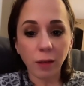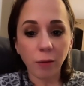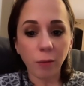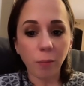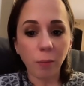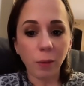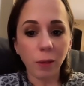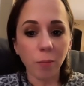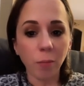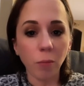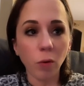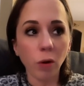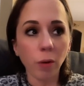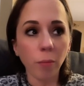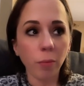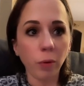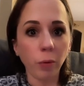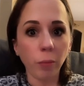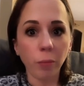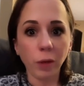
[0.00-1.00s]
That would be a
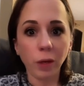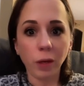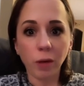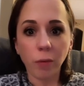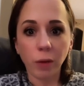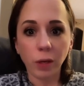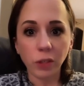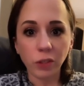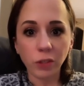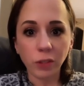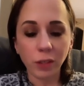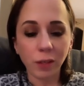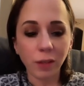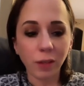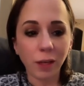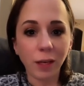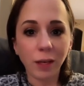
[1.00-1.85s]
more appropriate question.